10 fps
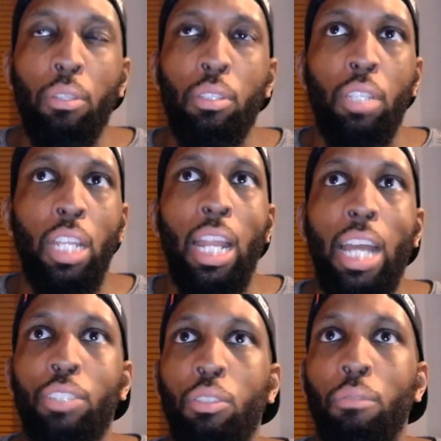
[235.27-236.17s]
to the
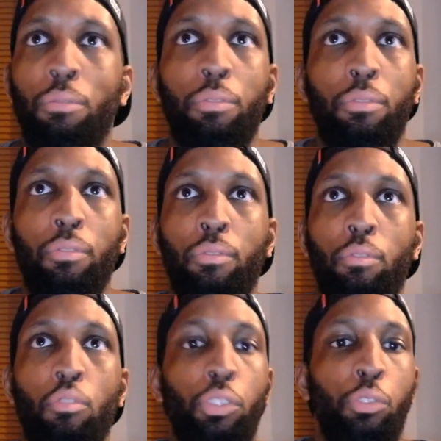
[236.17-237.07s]
likes of
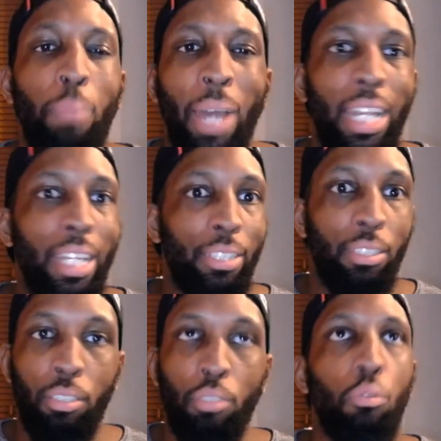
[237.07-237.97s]
Crystal
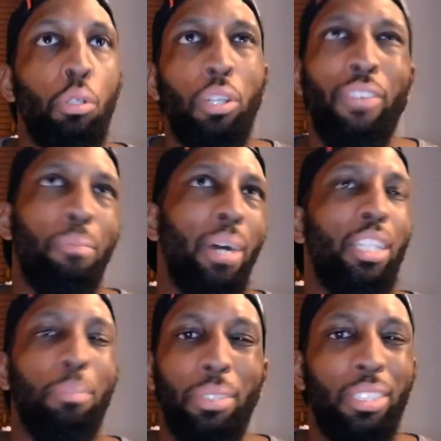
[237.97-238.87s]
Palace, well, not even Palace,
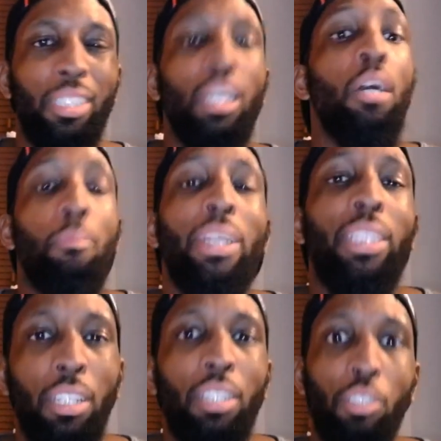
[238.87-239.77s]
but just
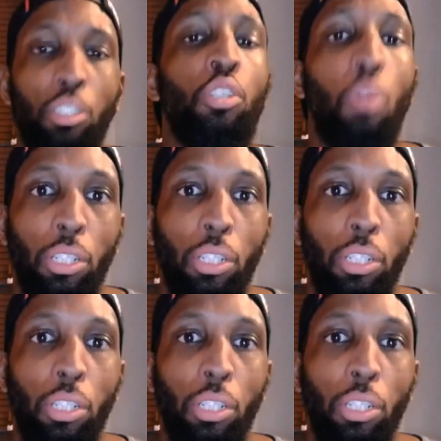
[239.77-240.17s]
basically, you know what